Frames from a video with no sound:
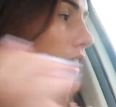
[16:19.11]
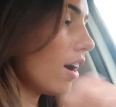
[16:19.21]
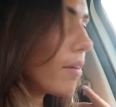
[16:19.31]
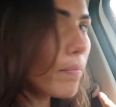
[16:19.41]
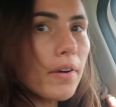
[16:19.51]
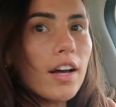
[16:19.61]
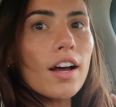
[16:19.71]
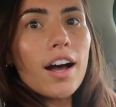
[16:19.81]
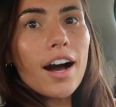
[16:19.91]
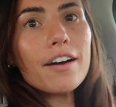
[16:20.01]

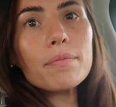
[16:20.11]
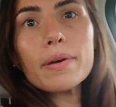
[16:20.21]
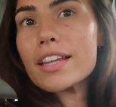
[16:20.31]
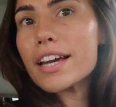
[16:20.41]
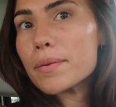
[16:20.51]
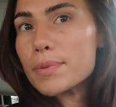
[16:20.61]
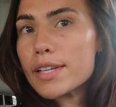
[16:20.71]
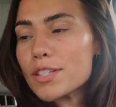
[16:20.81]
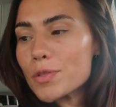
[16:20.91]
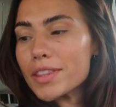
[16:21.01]
I've been like
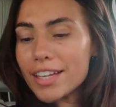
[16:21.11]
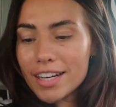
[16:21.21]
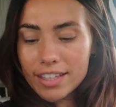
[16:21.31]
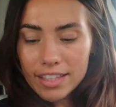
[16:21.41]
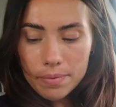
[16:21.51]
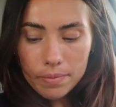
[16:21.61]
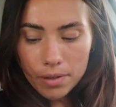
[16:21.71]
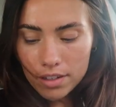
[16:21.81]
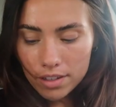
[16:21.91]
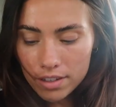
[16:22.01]
obsessed with getting them
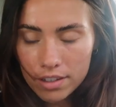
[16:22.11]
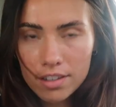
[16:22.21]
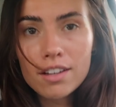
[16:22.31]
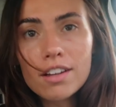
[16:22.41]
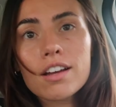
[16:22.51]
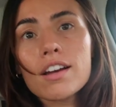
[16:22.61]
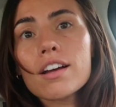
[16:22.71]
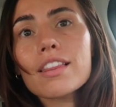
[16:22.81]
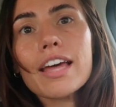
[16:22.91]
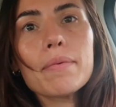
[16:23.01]

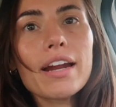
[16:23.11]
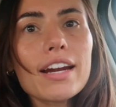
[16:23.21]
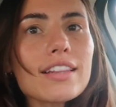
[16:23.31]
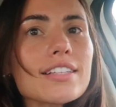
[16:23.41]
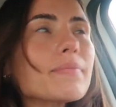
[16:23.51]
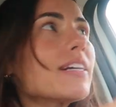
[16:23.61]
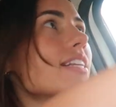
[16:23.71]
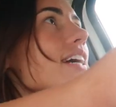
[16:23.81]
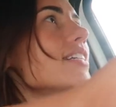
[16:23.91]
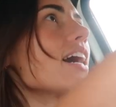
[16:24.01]
laminated. This is my second